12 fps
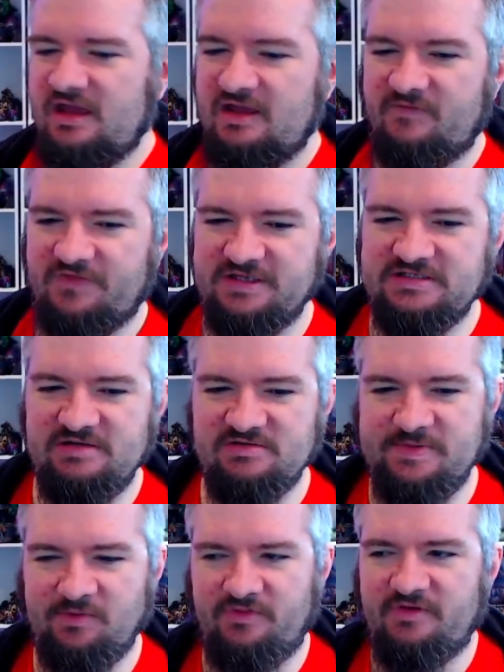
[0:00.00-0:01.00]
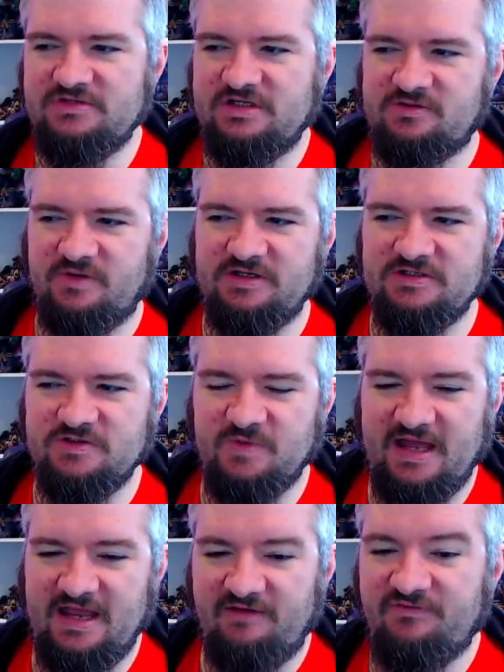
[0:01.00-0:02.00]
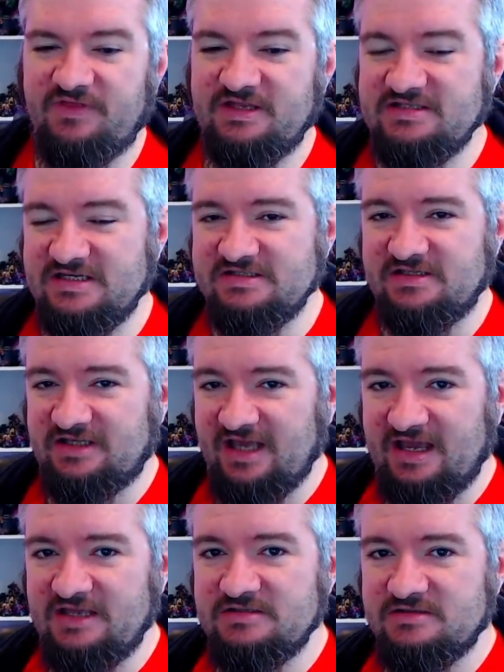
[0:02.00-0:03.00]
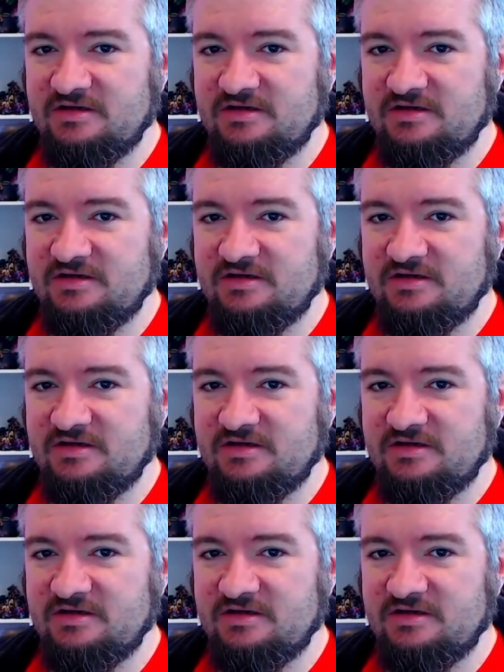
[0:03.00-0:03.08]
This seems to be one of those situations where if this is the case,